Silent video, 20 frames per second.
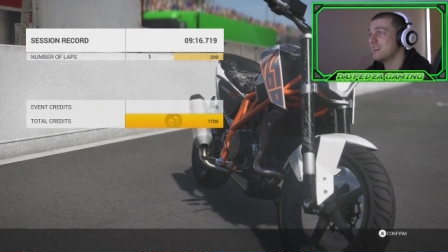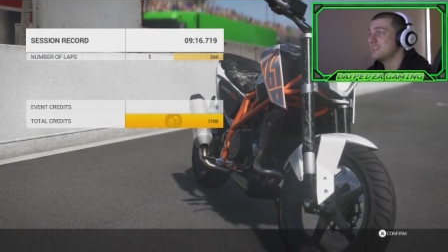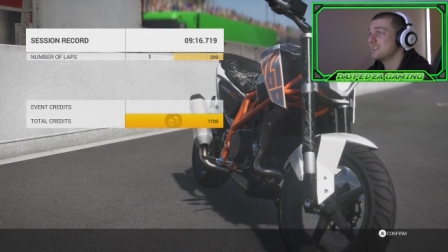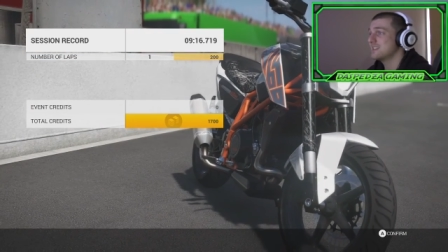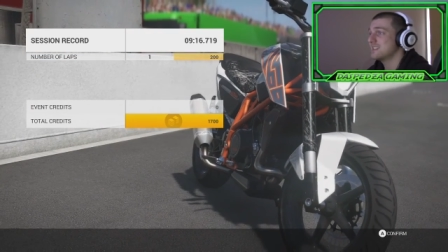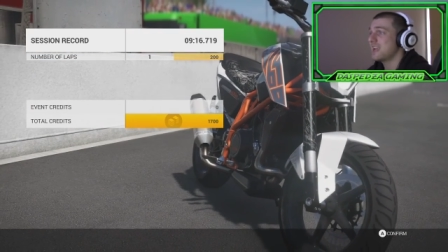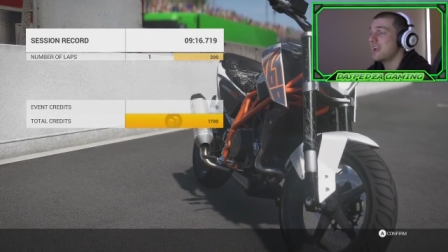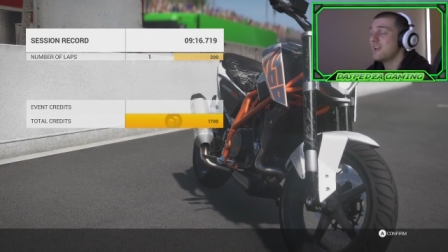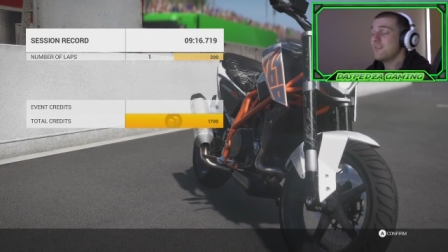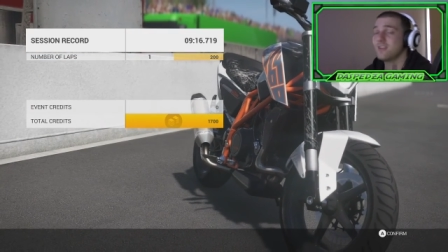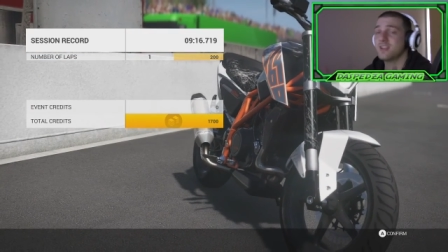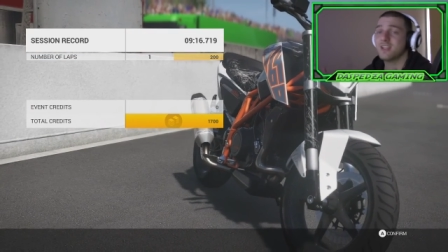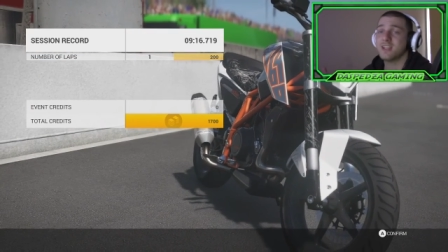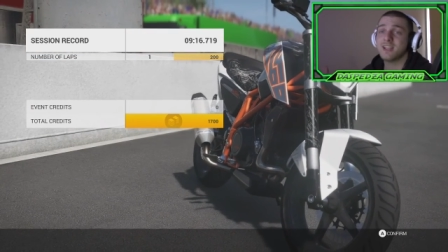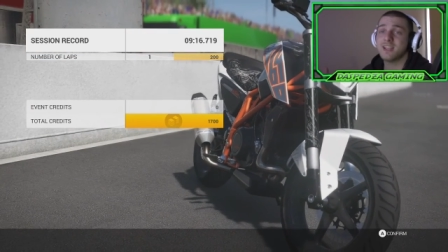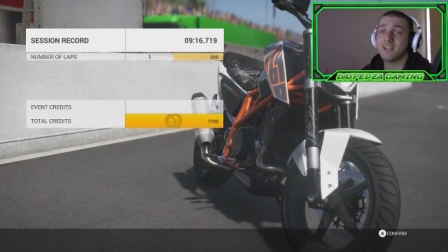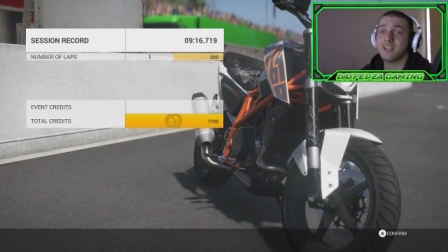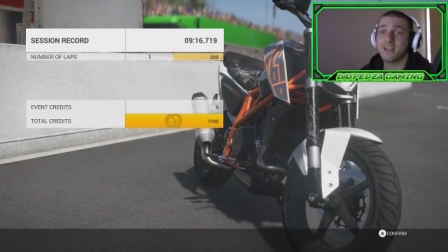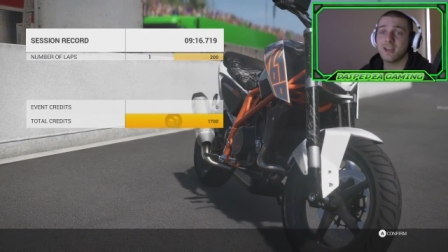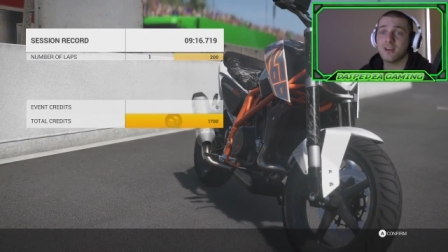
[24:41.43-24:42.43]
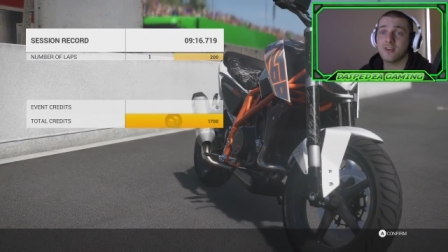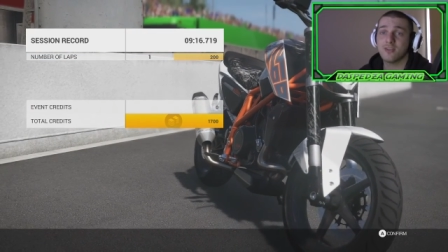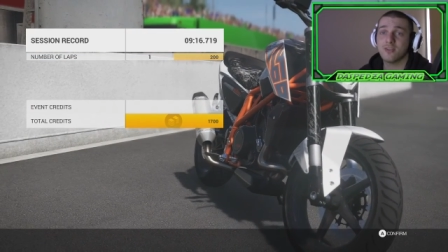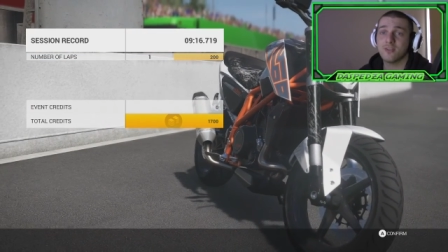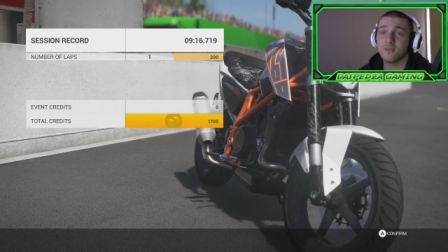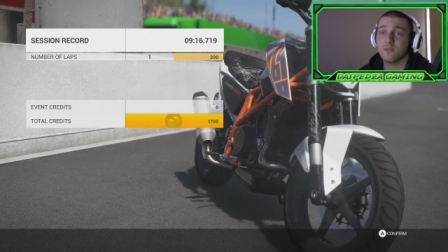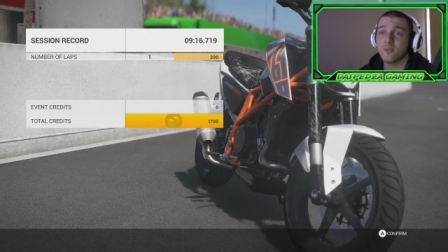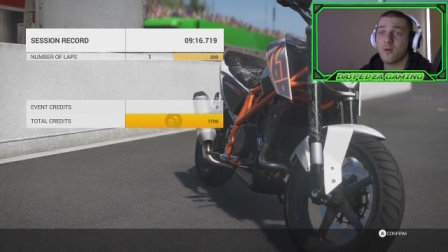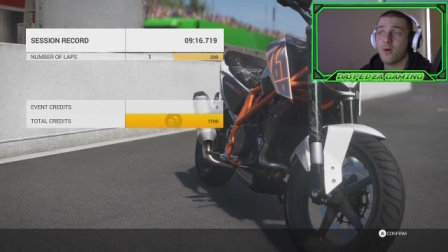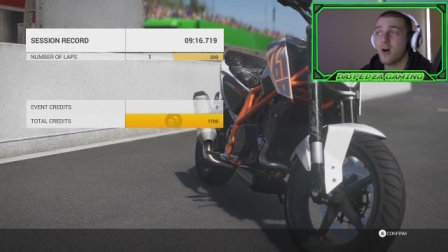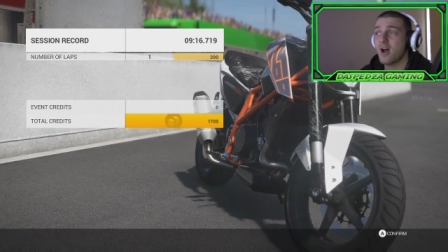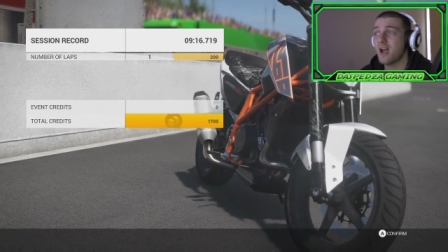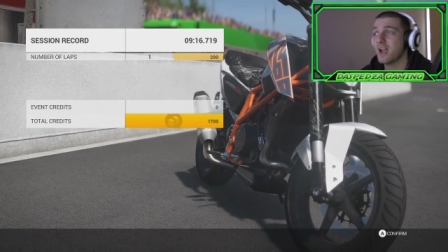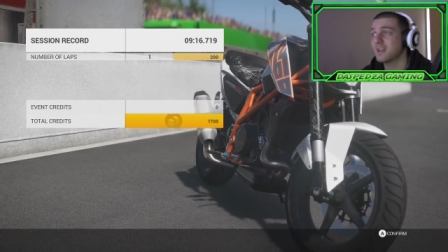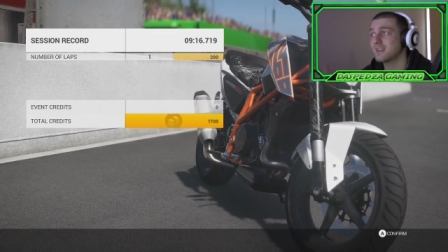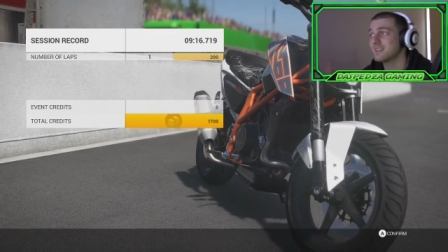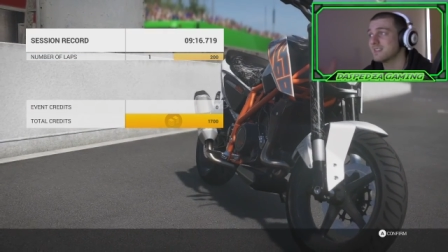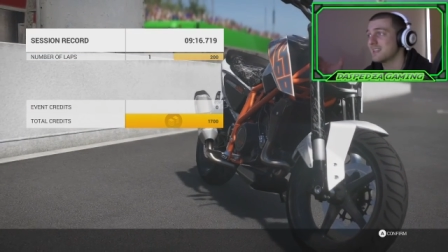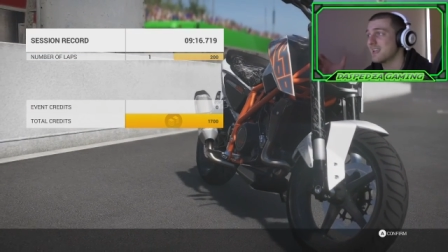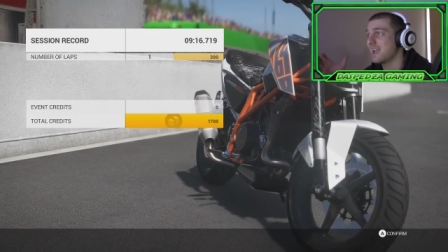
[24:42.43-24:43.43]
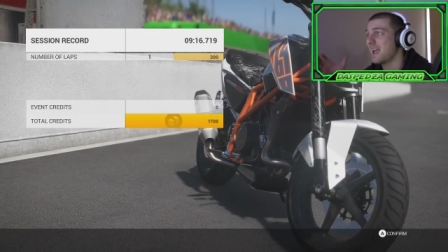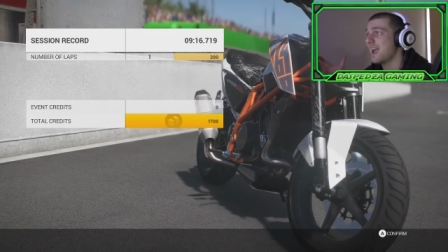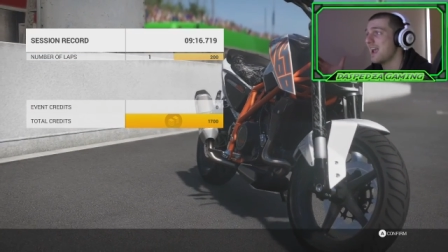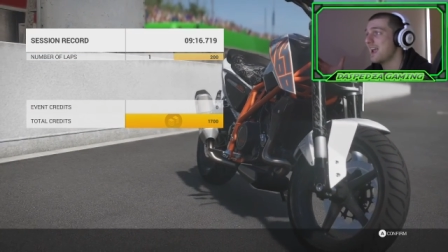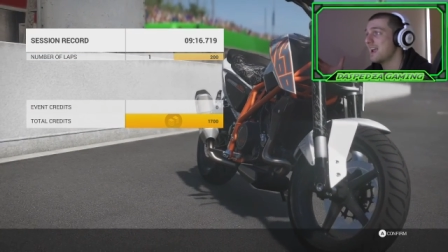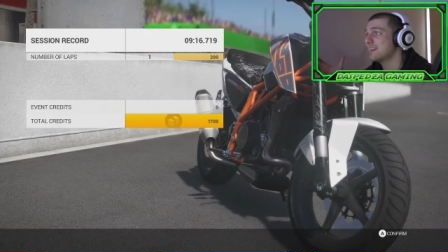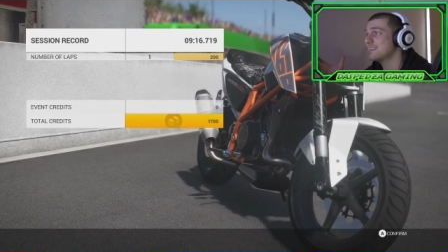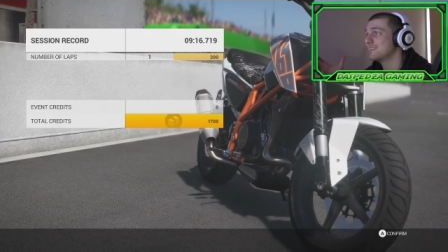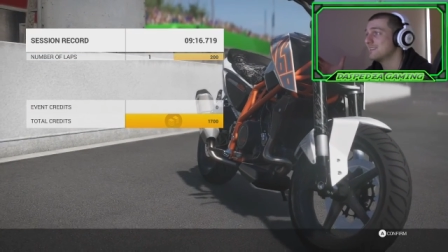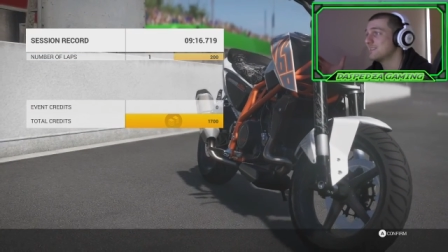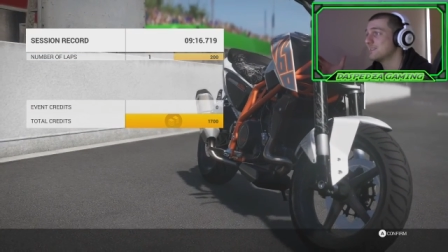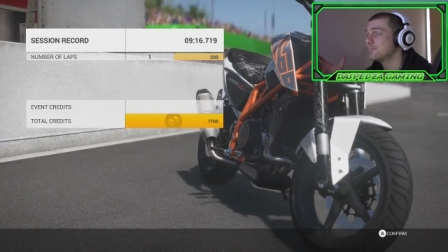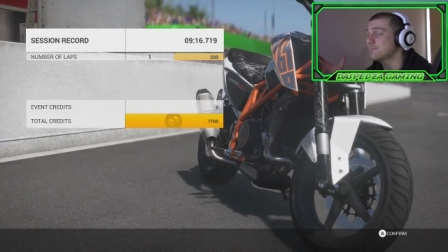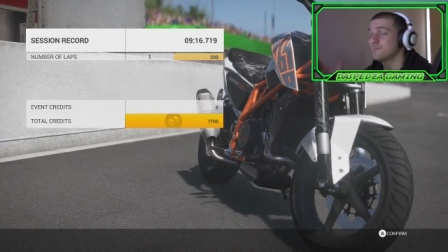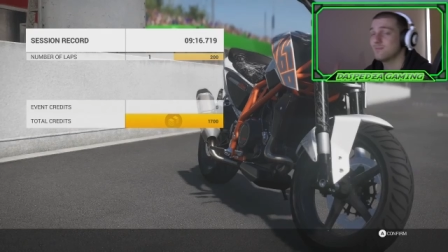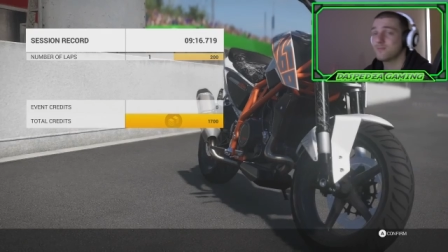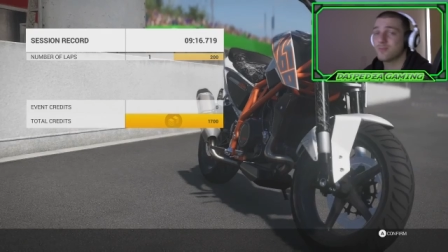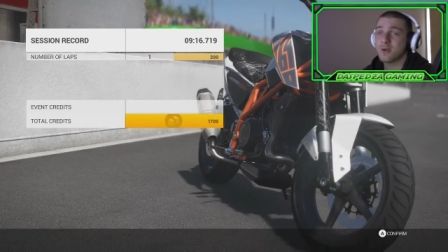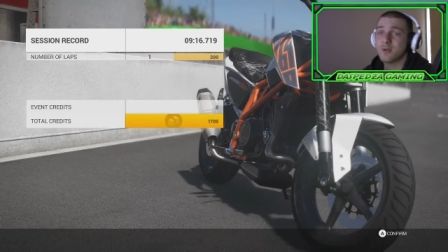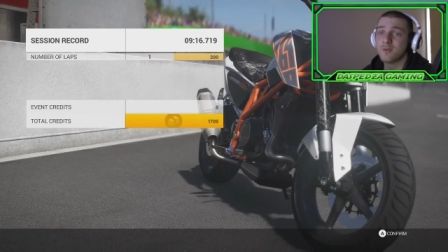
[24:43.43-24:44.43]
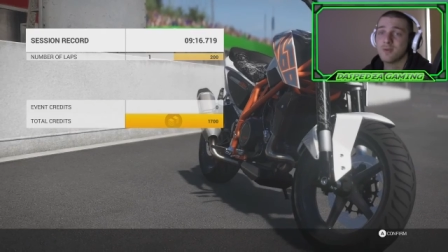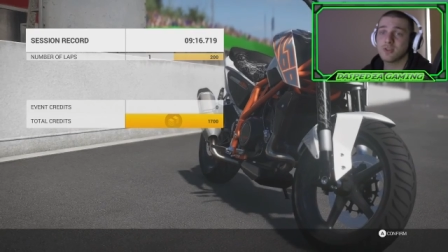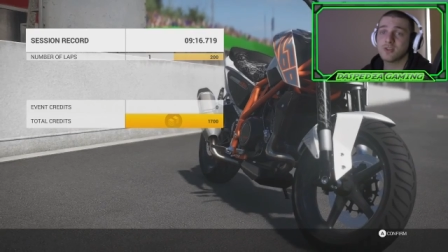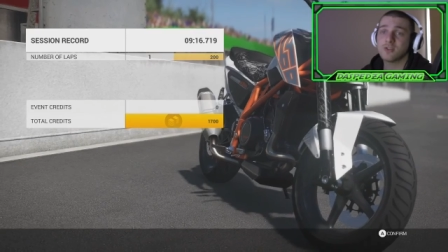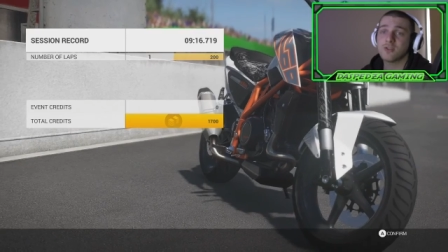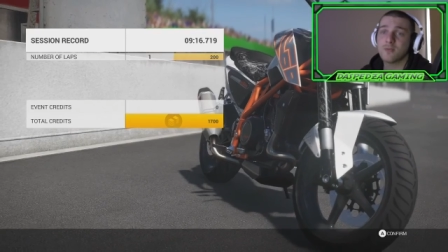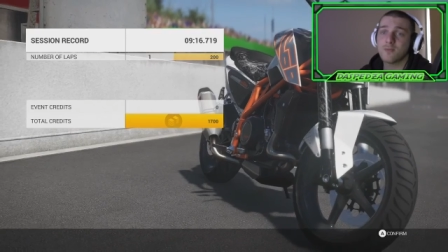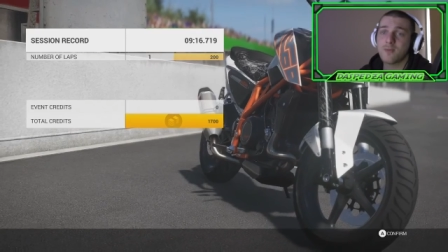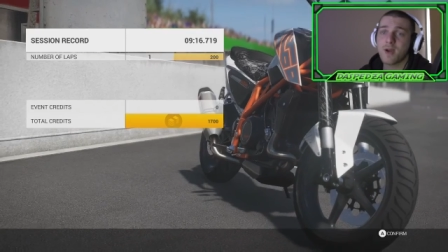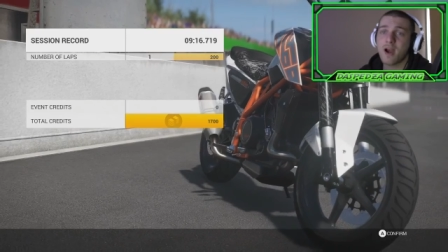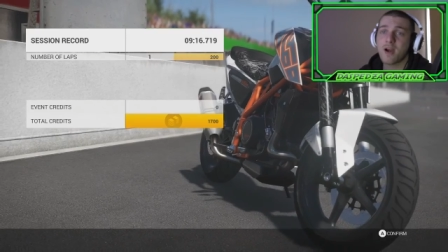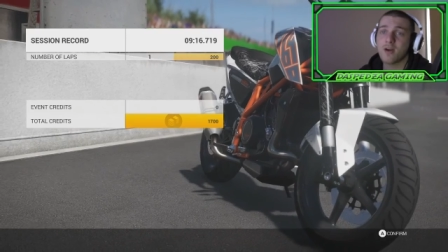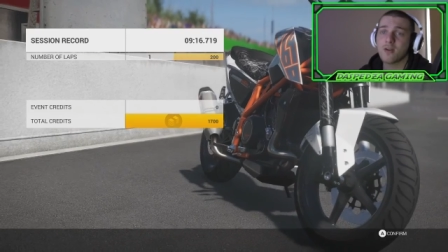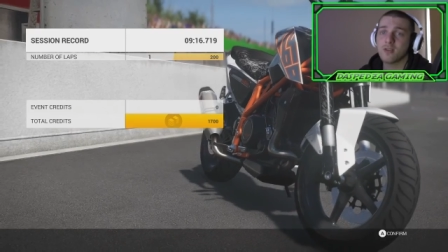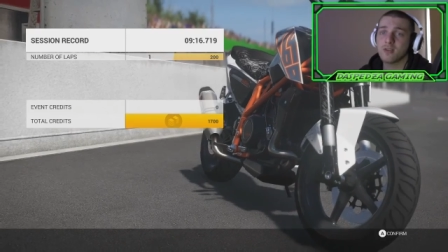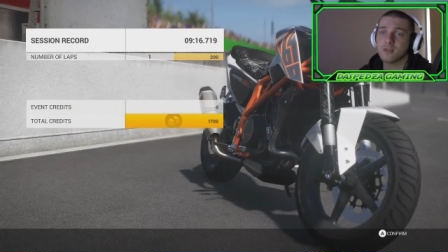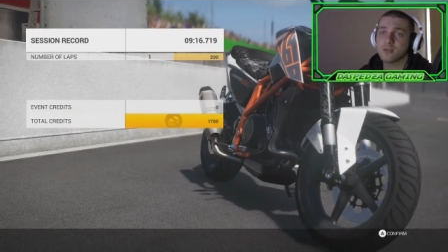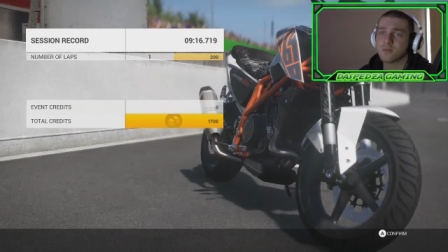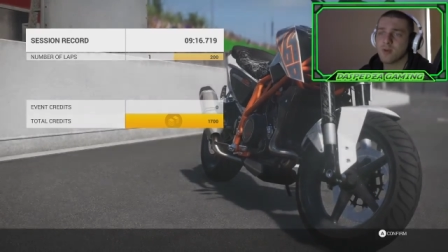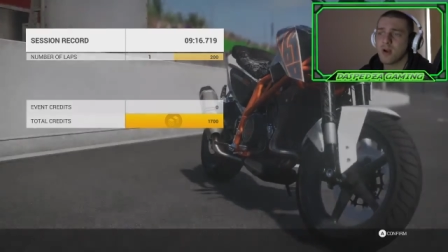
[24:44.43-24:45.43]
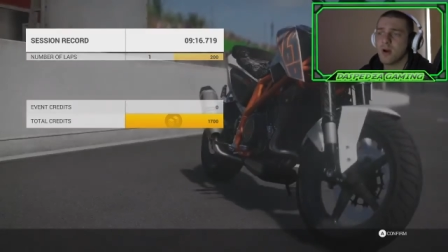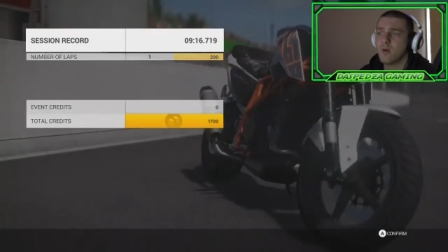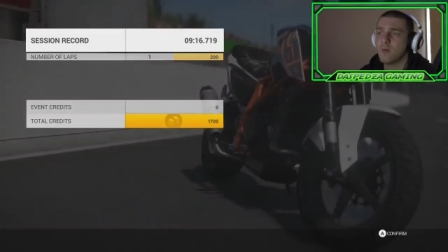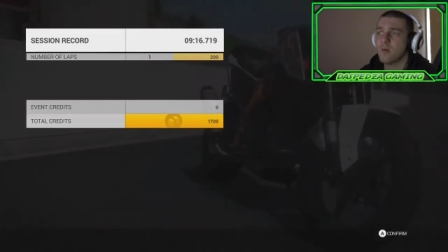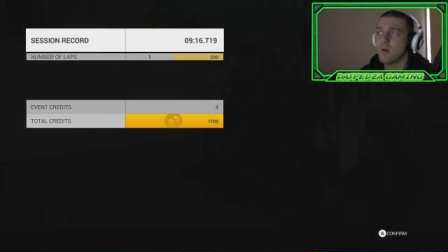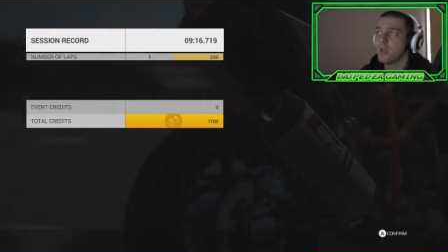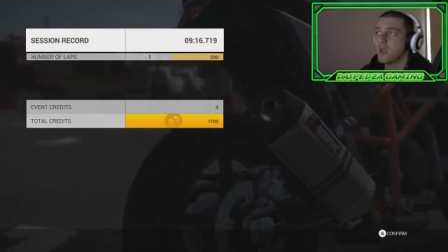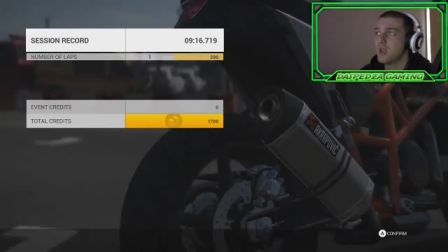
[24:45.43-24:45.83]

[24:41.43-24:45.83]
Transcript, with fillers: just everything you can get on the bikes and pretty much your apparel as well.